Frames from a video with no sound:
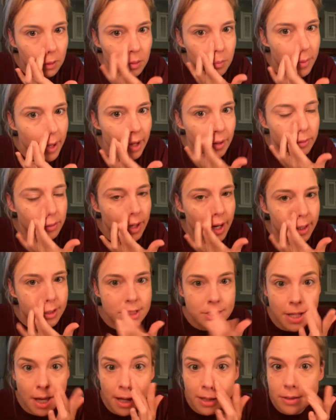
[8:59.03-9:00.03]
The powder
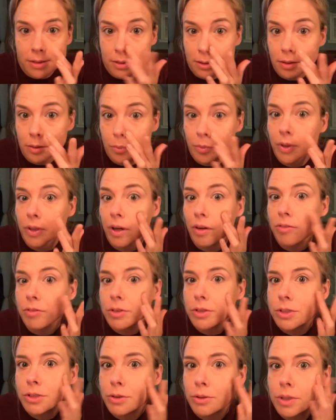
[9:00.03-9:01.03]
actually has a little bit of
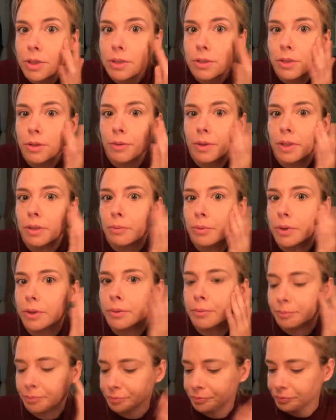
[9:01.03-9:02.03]
coverage to it, so it
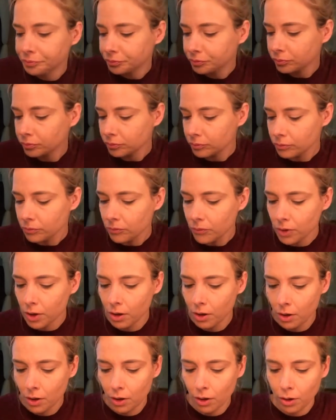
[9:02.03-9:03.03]
will
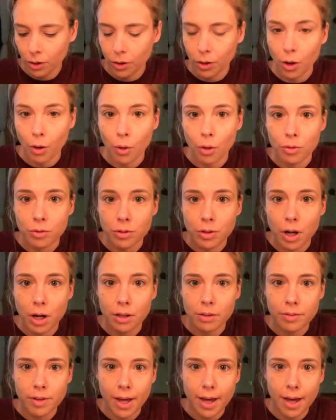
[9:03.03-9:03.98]
go over all